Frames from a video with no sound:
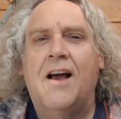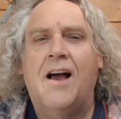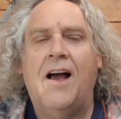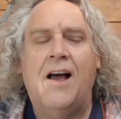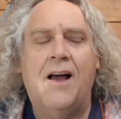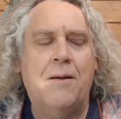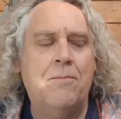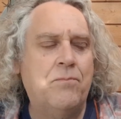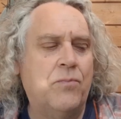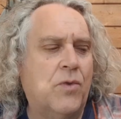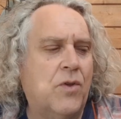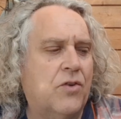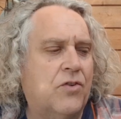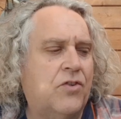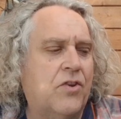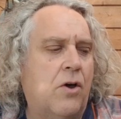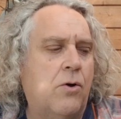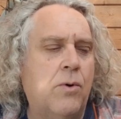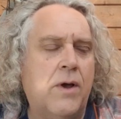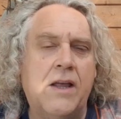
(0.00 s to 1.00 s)
Um,
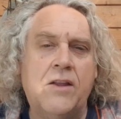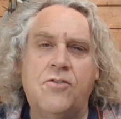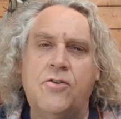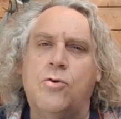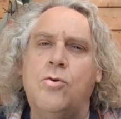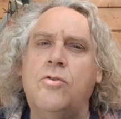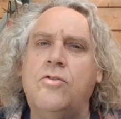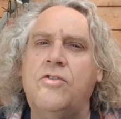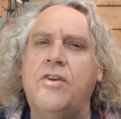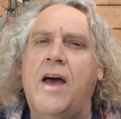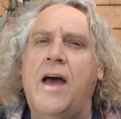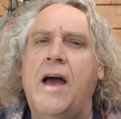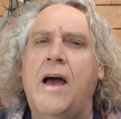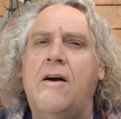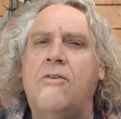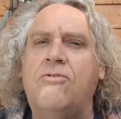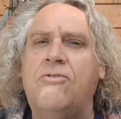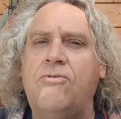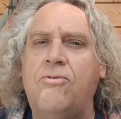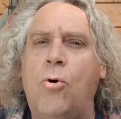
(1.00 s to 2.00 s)
so it's good to
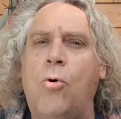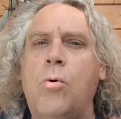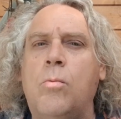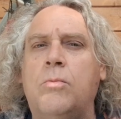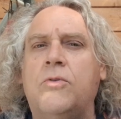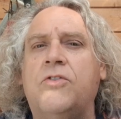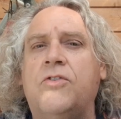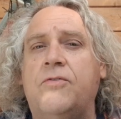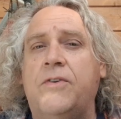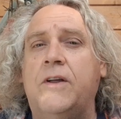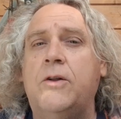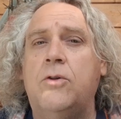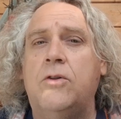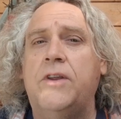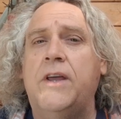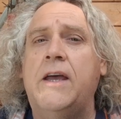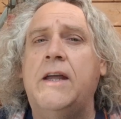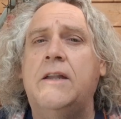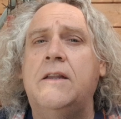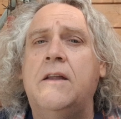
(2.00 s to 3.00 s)
have forms
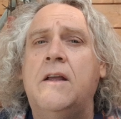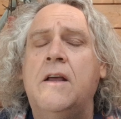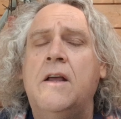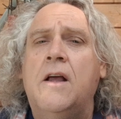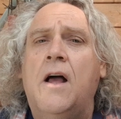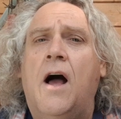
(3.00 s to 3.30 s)
filled in